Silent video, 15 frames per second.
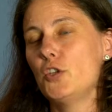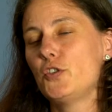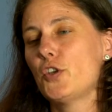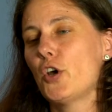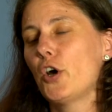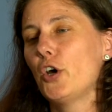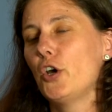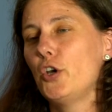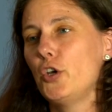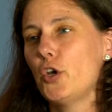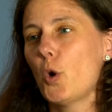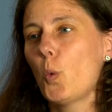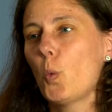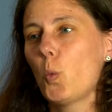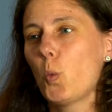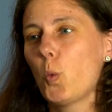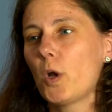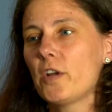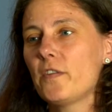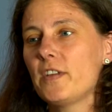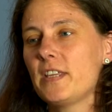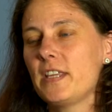So one
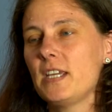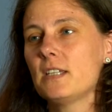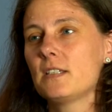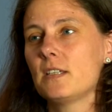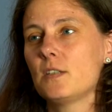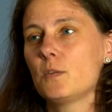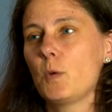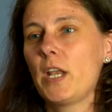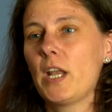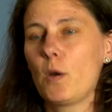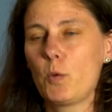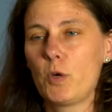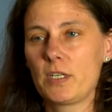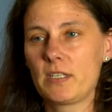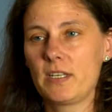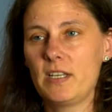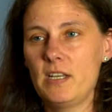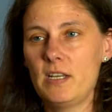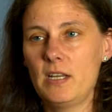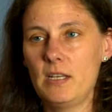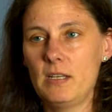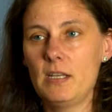of the things is when I worked
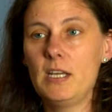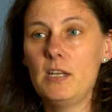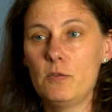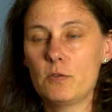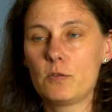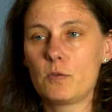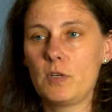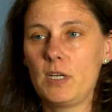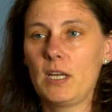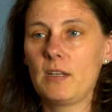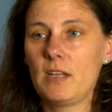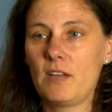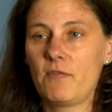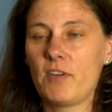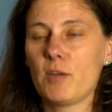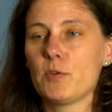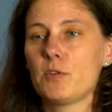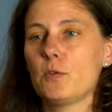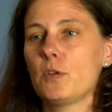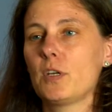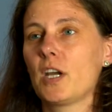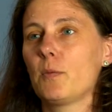in industry at, at,
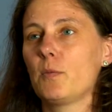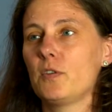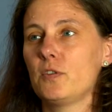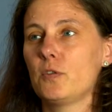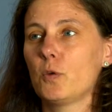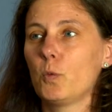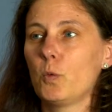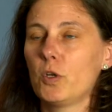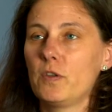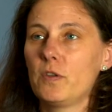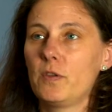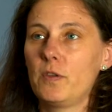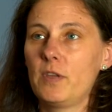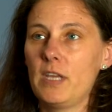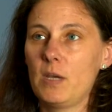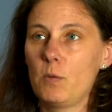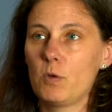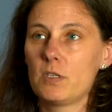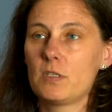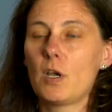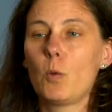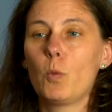pharmaceutical companies. So one thing
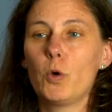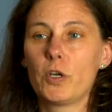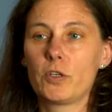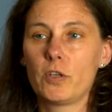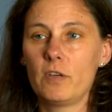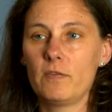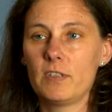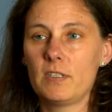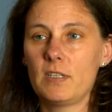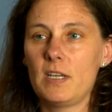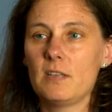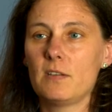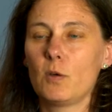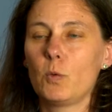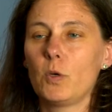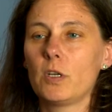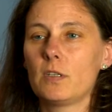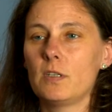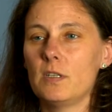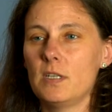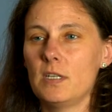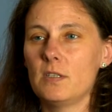was I worked overseas. I worked
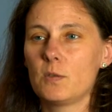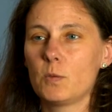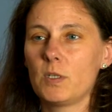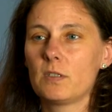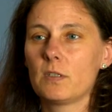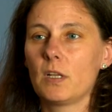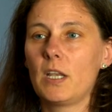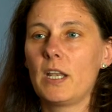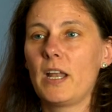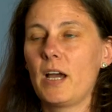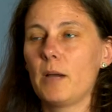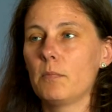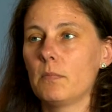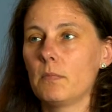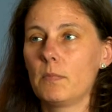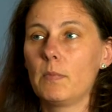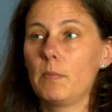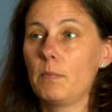in, in Switzerland, and I'm